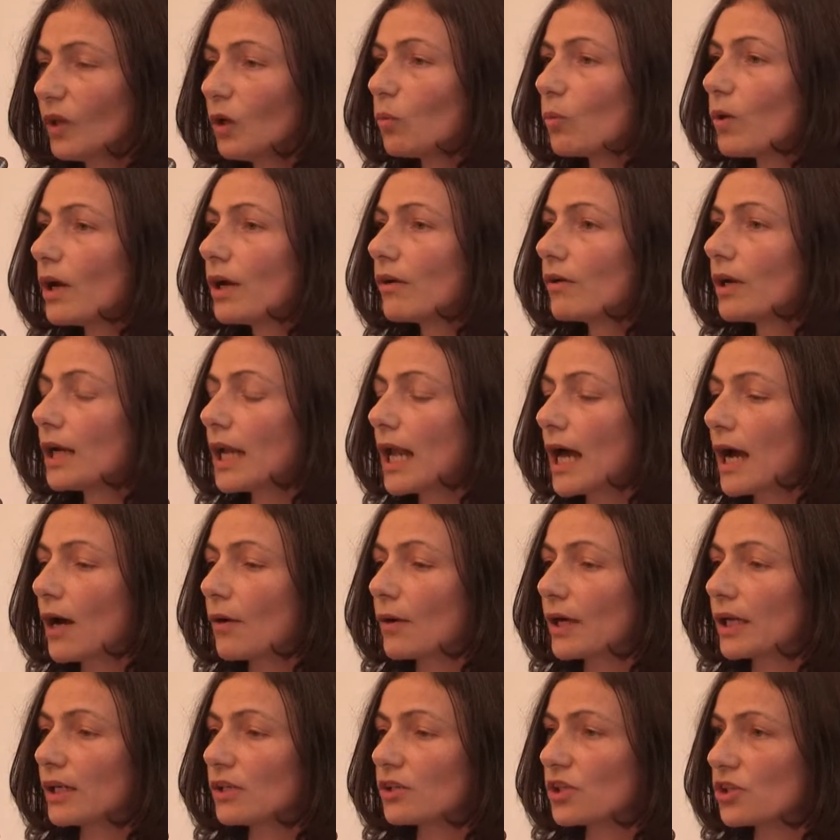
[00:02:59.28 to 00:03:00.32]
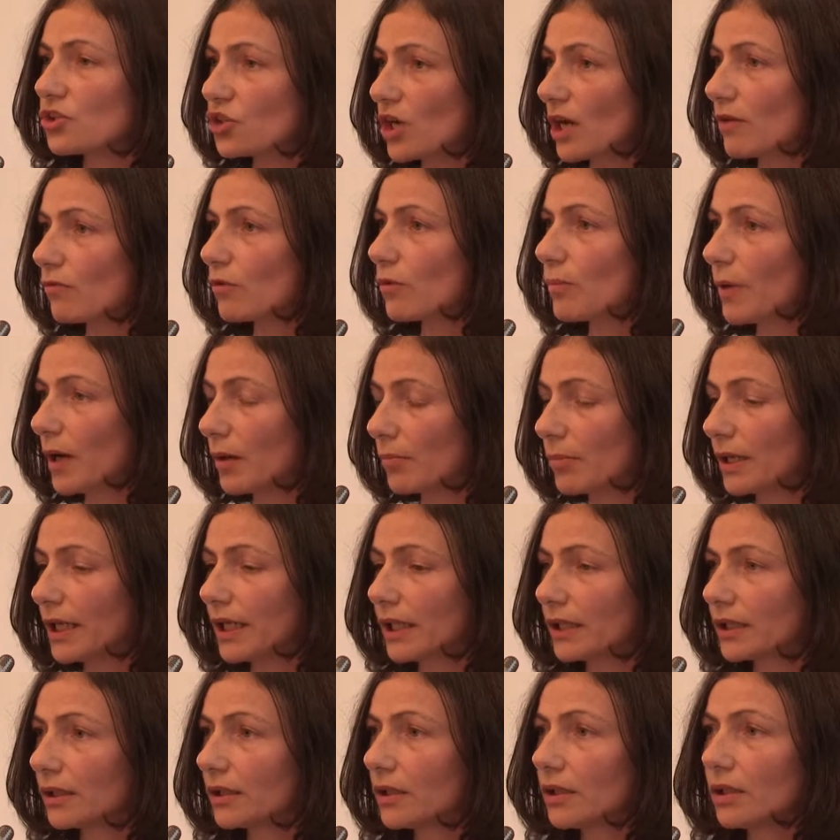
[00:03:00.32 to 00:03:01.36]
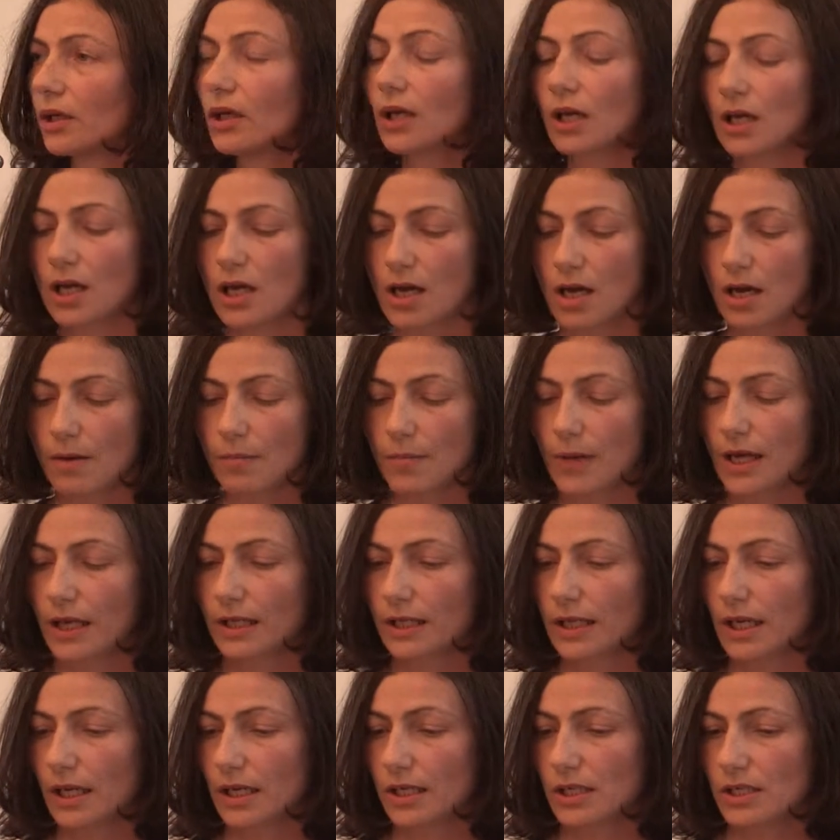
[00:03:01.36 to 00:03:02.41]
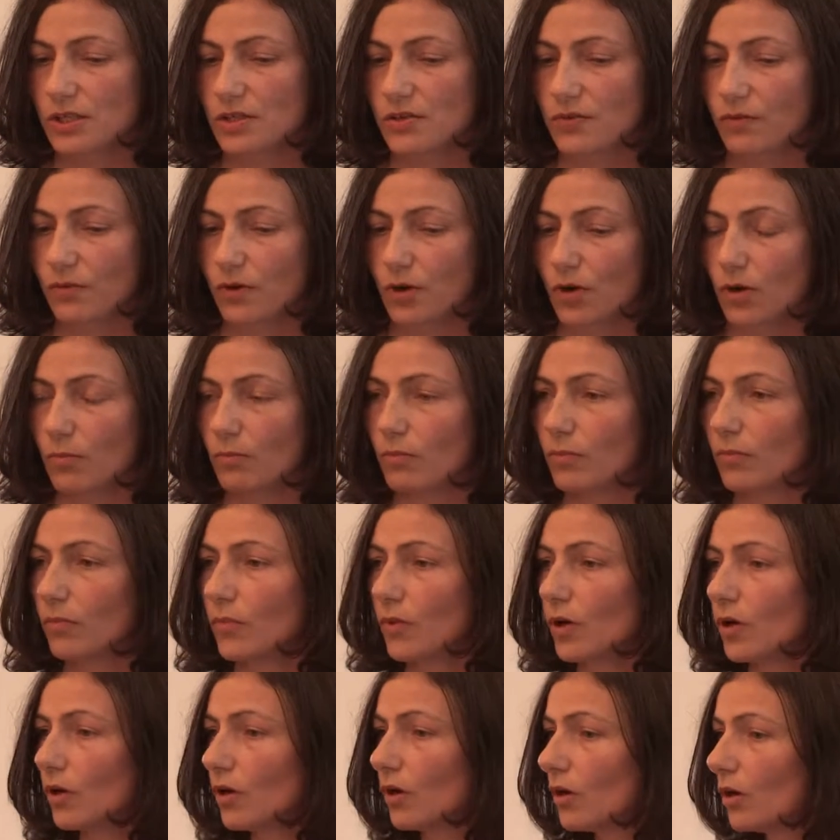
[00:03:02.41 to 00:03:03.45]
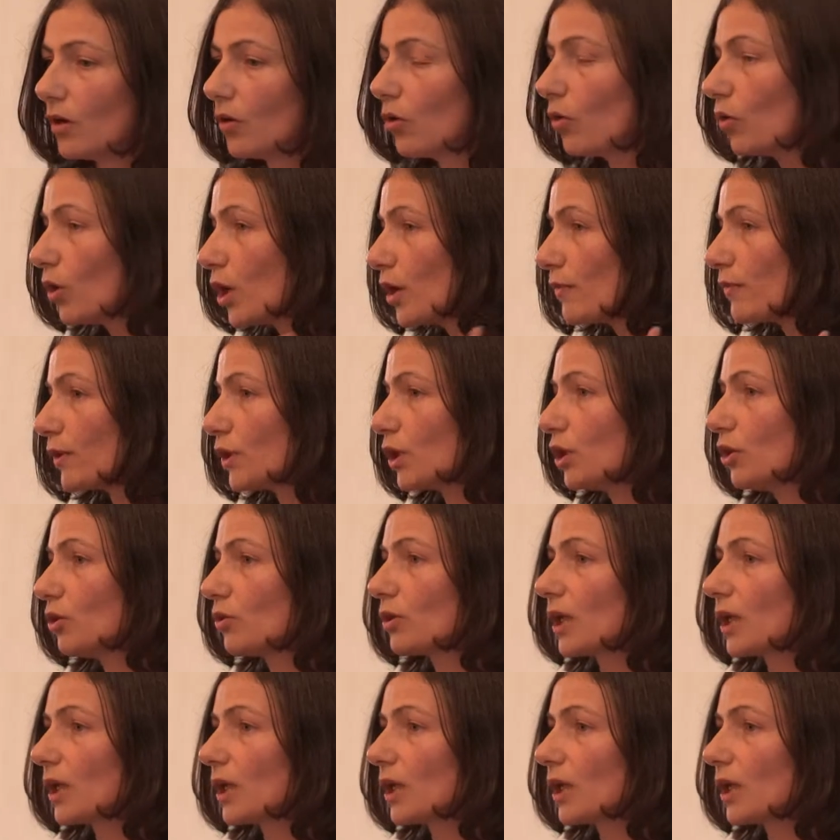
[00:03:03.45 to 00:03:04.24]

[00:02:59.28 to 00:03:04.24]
we're allowing the general public, and that is from all over the